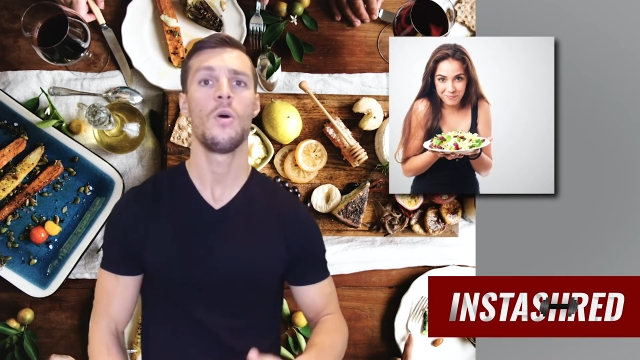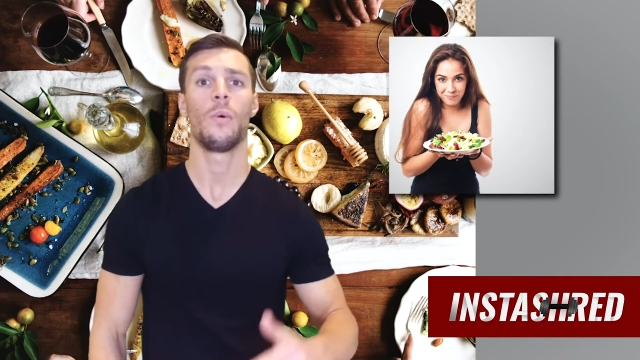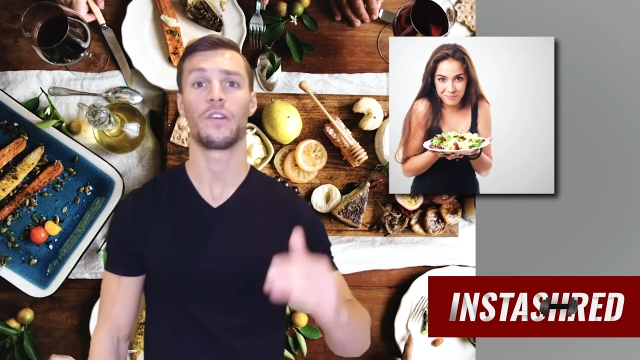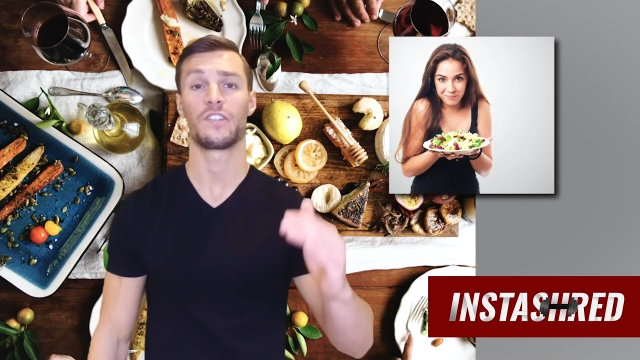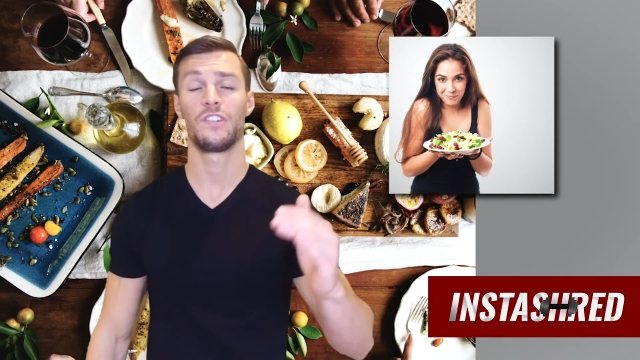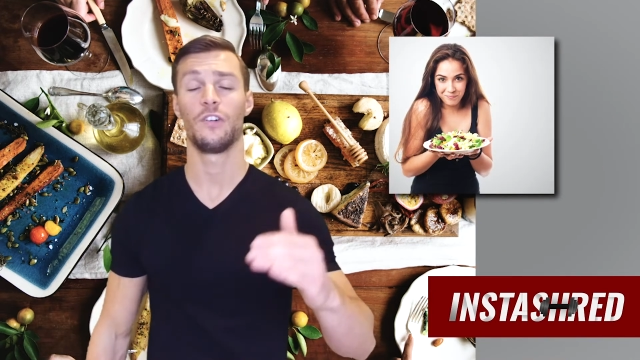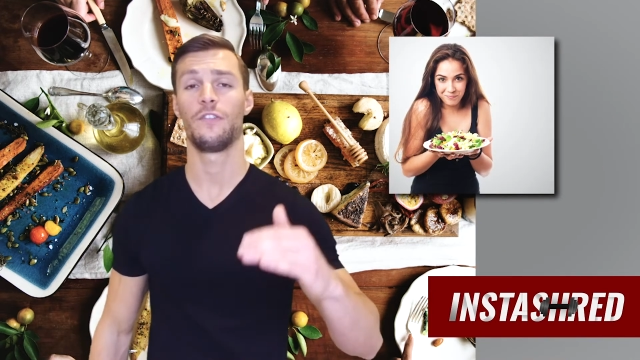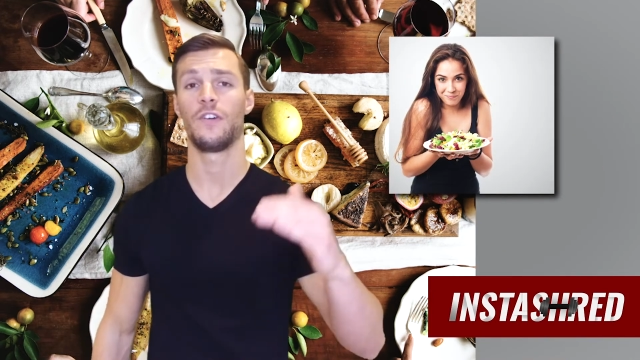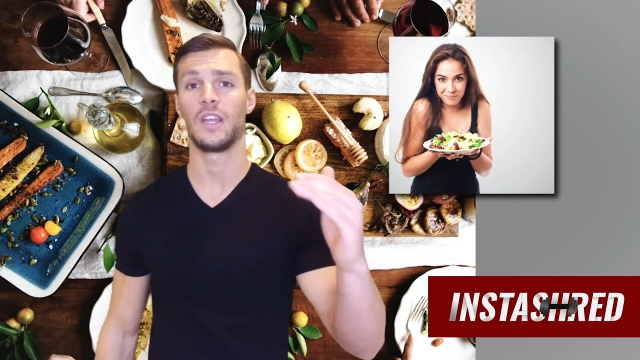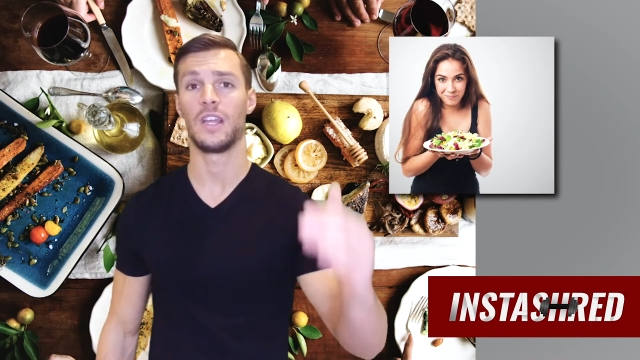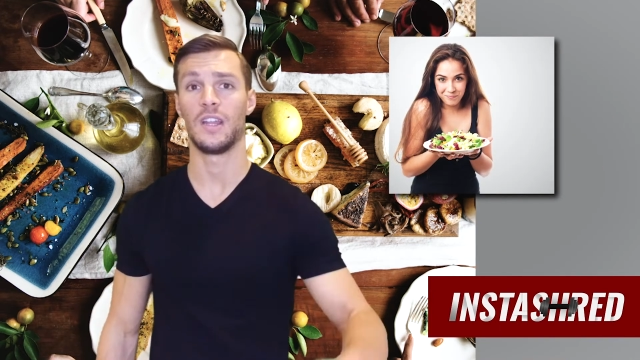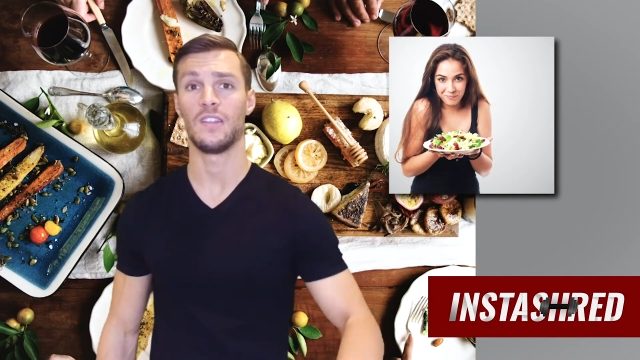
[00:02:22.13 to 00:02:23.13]
while still
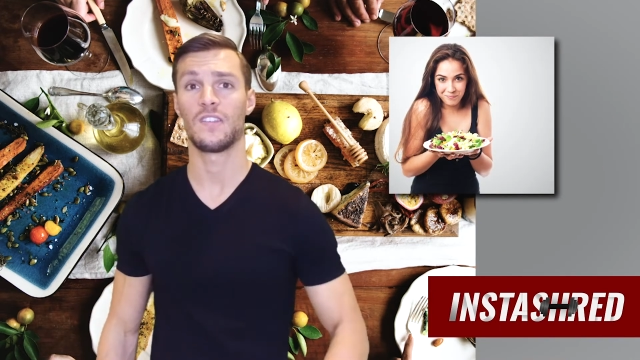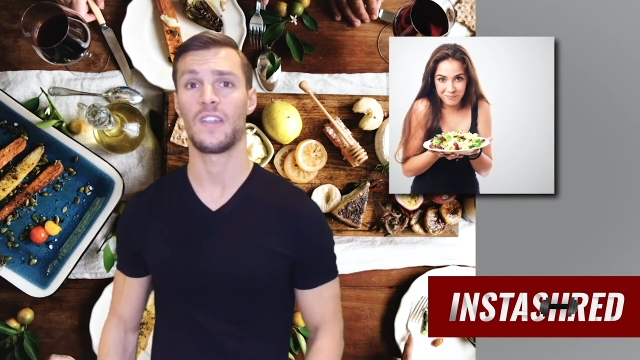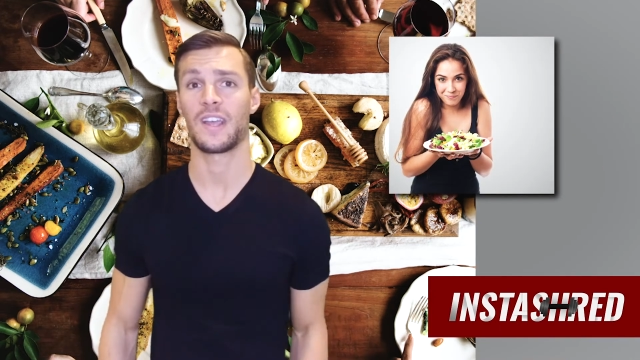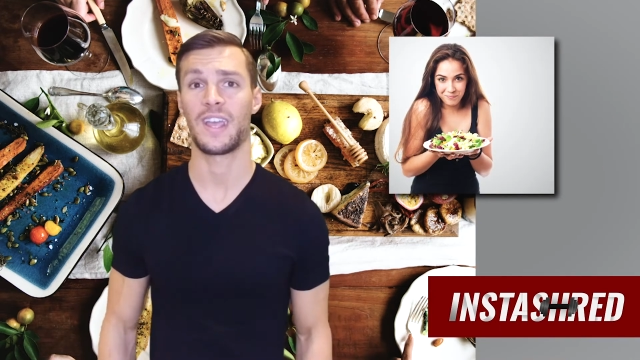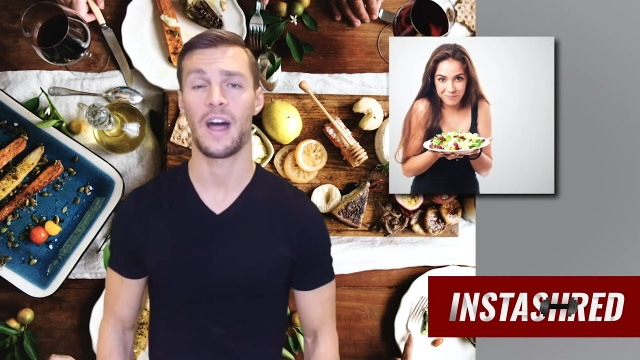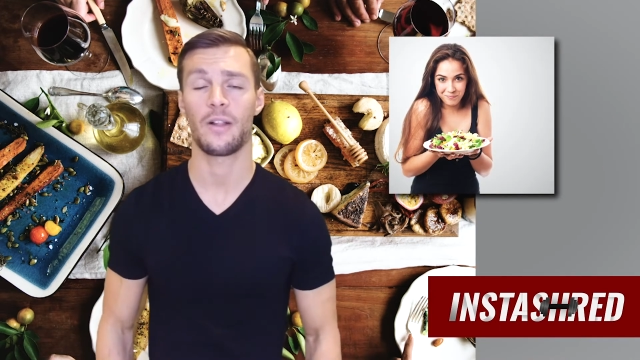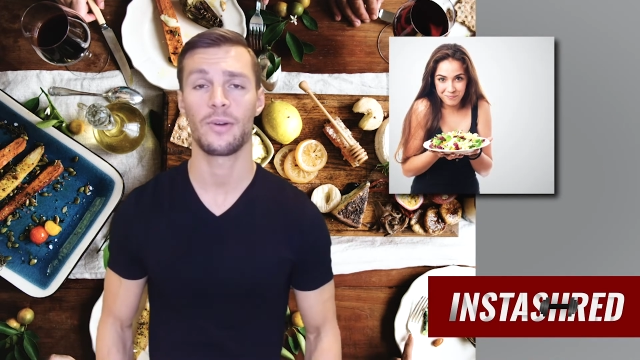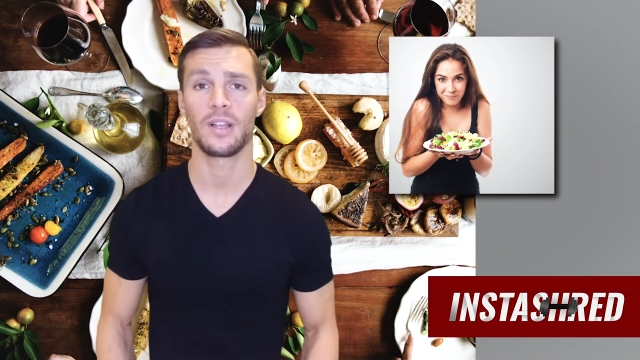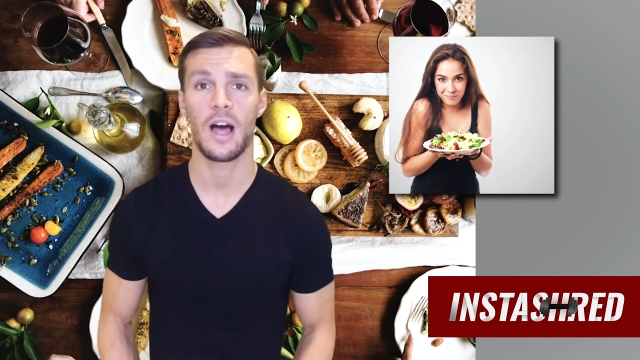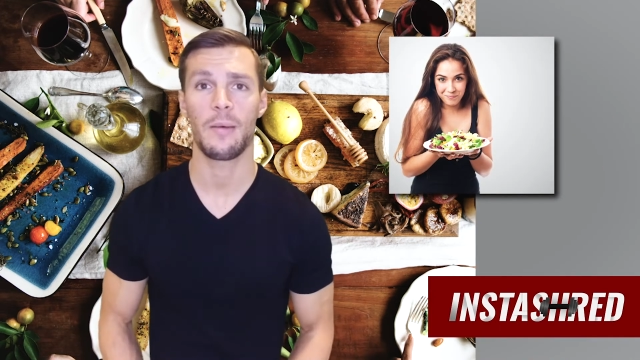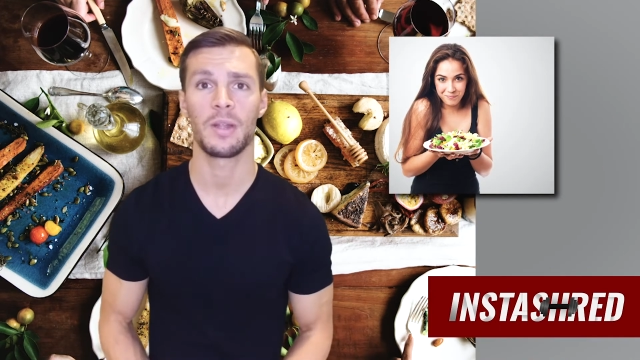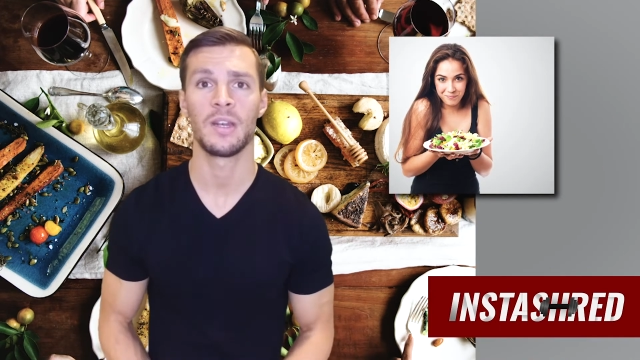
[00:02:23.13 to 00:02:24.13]
fitting it into that calorie
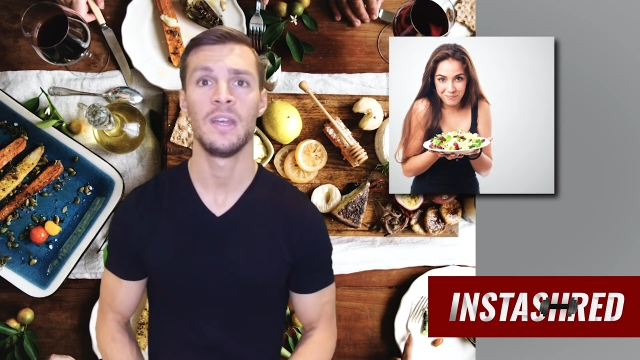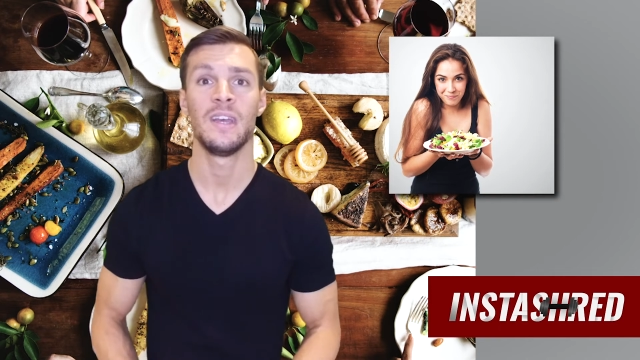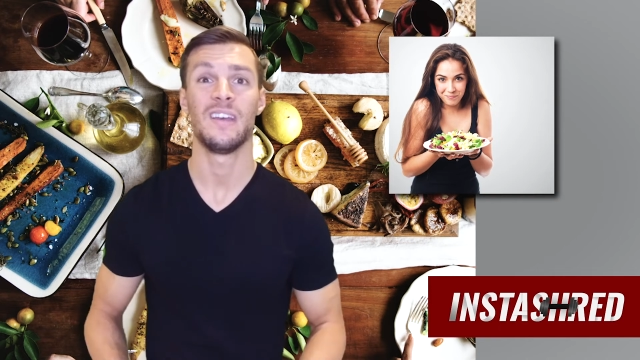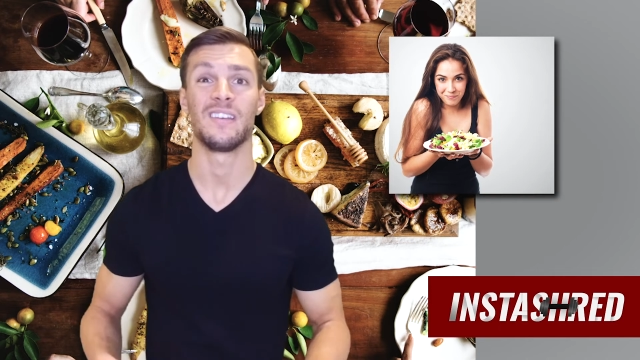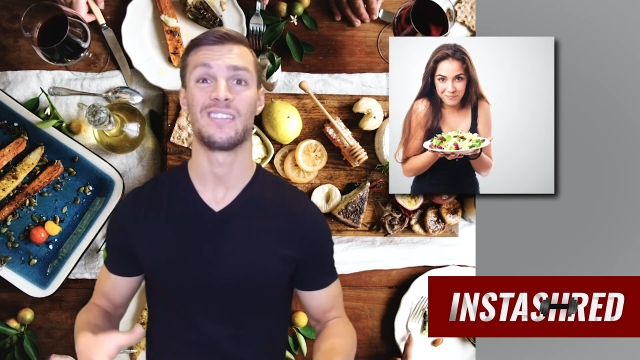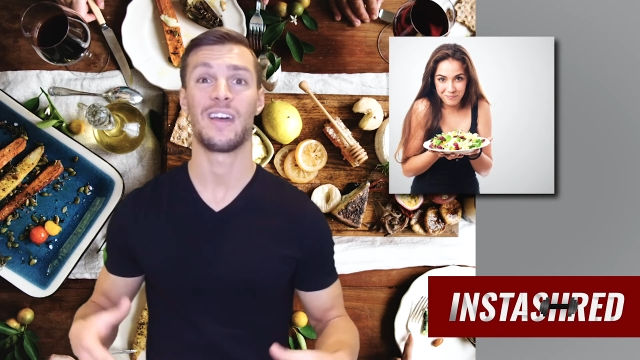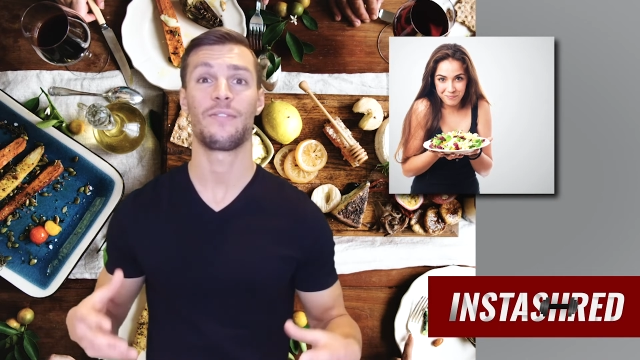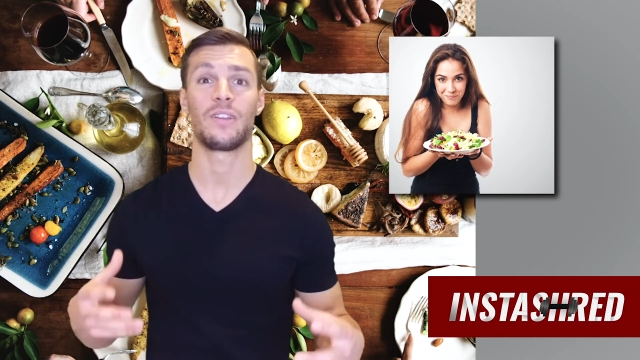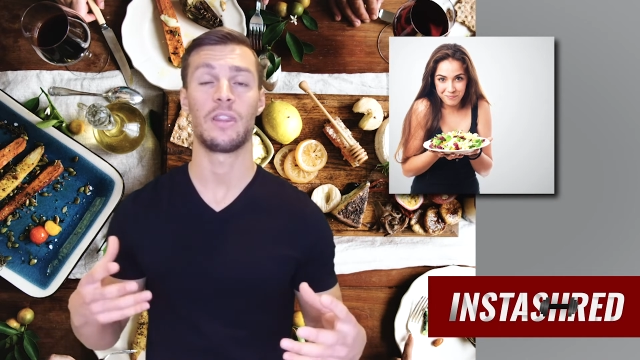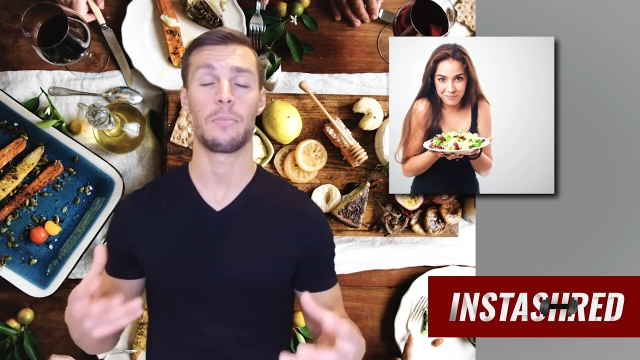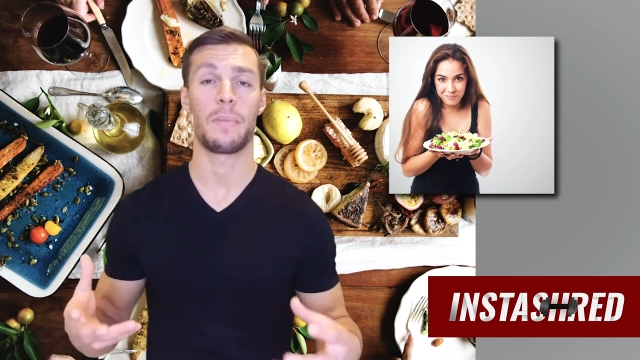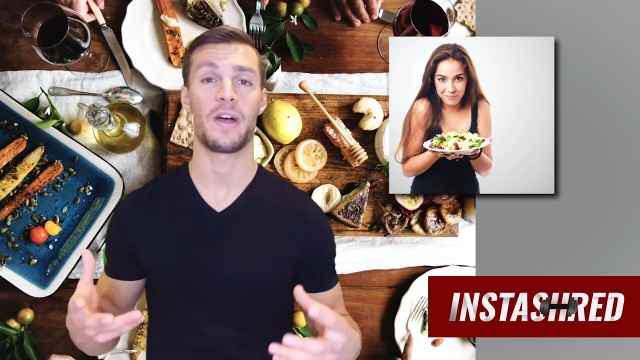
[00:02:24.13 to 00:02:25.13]
allotment is
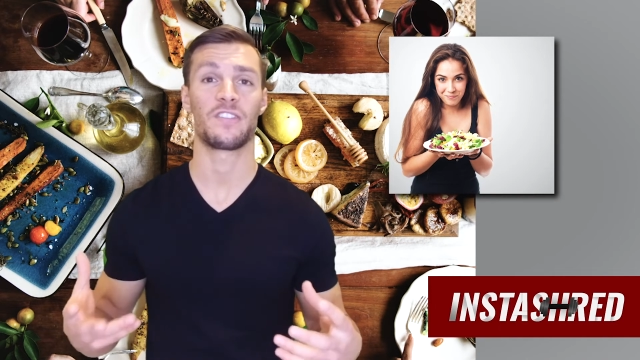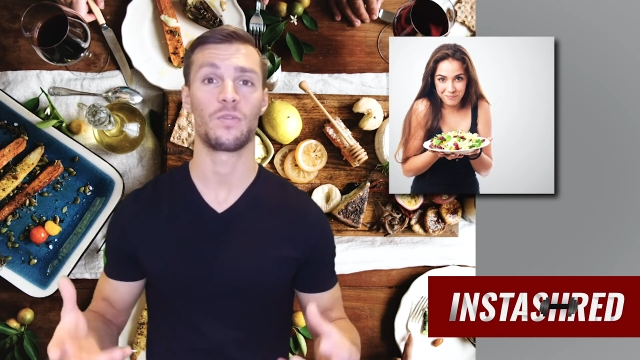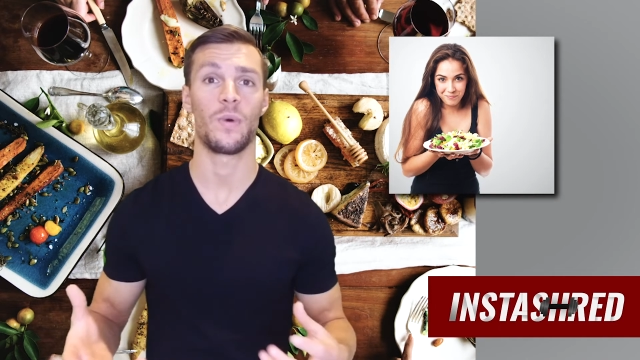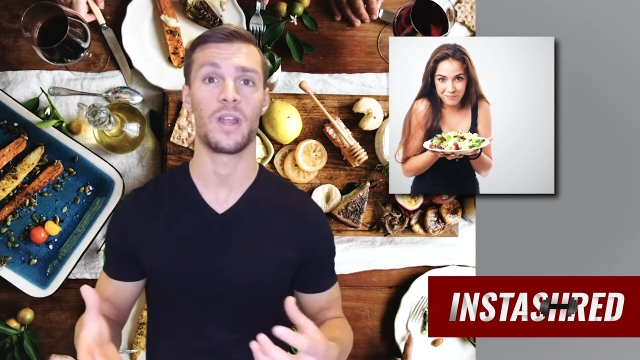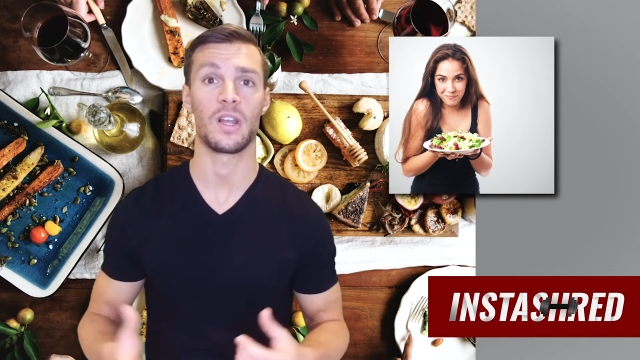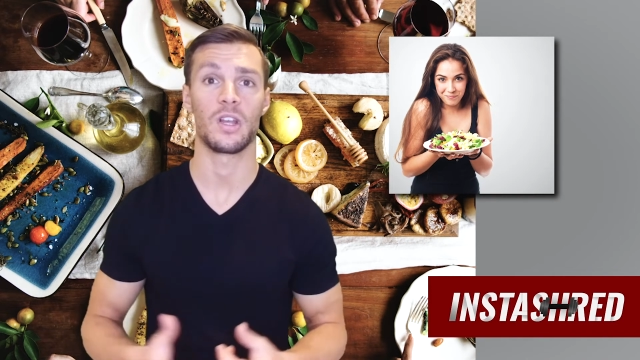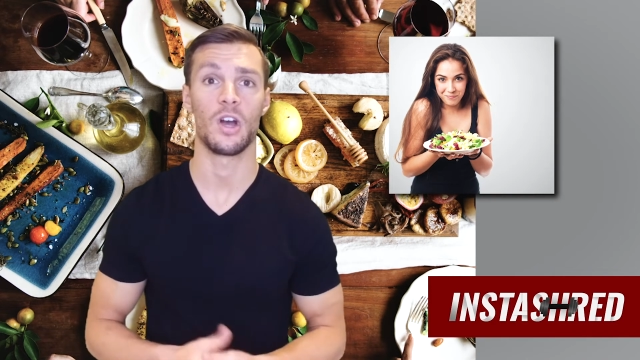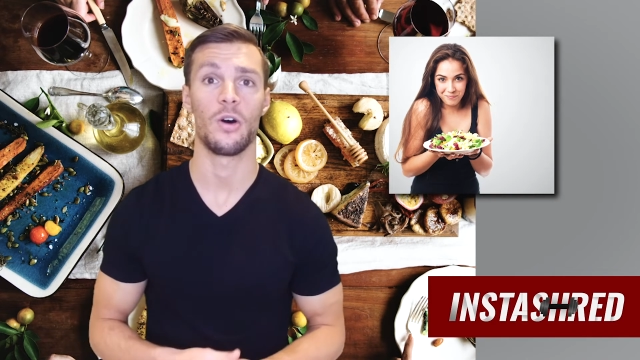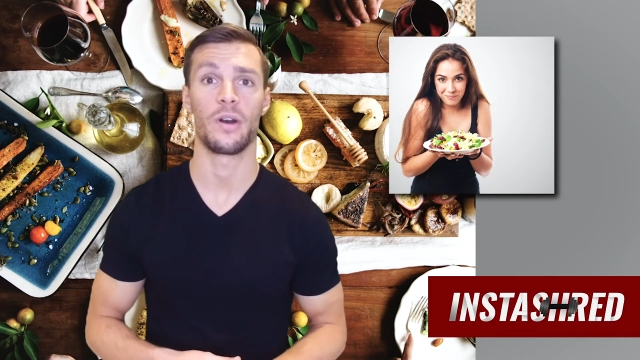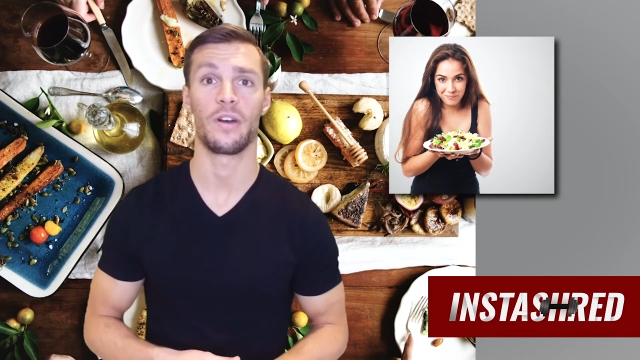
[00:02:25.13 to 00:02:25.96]
definitely the best way to go.